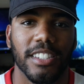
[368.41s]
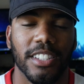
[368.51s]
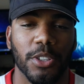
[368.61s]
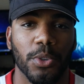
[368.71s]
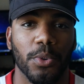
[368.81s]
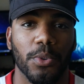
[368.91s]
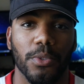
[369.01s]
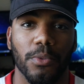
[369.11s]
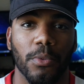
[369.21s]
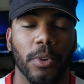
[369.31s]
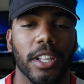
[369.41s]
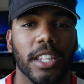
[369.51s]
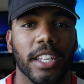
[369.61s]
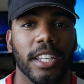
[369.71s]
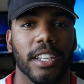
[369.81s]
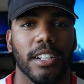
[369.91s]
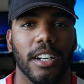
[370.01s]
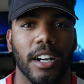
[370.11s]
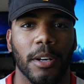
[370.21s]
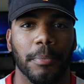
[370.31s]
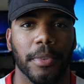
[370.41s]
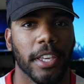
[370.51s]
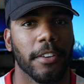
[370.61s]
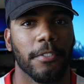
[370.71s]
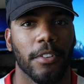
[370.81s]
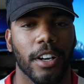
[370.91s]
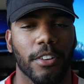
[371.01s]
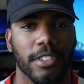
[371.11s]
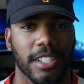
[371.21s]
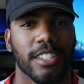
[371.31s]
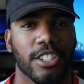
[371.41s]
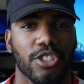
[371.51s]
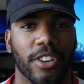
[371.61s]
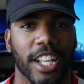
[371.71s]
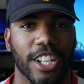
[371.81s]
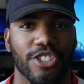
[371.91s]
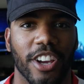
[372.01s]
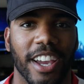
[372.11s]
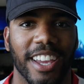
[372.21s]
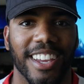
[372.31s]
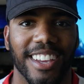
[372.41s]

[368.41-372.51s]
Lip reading: to really give resistance training a try.